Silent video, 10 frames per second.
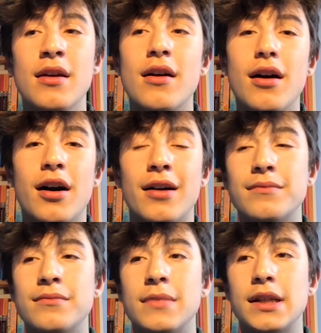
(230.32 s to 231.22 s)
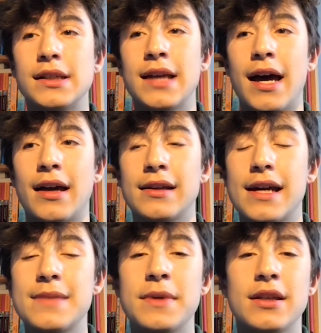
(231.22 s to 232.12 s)
It
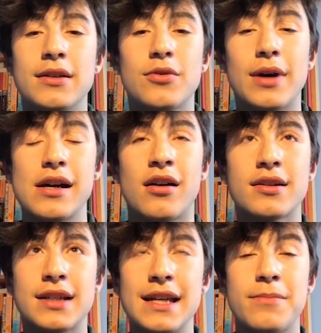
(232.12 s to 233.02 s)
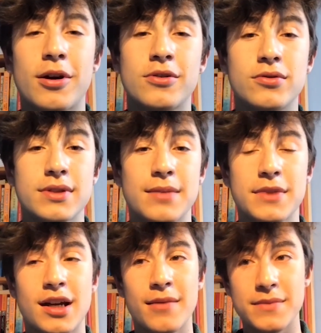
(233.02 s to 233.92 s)
has been quite hard to keep our cool
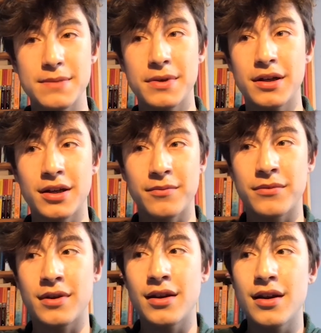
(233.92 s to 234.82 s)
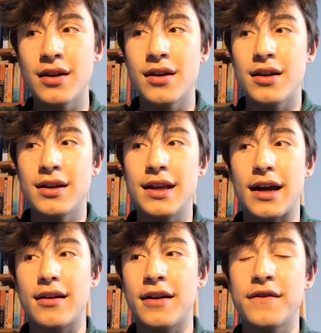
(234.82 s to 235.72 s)
sometimes, but I
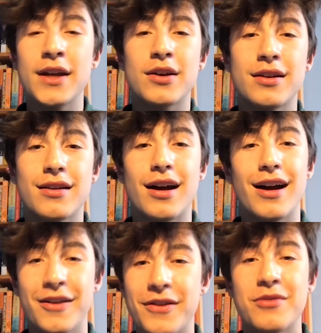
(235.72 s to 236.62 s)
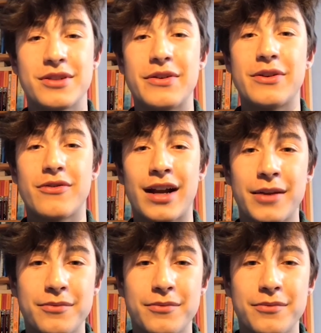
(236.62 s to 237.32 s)
think we're doing all right.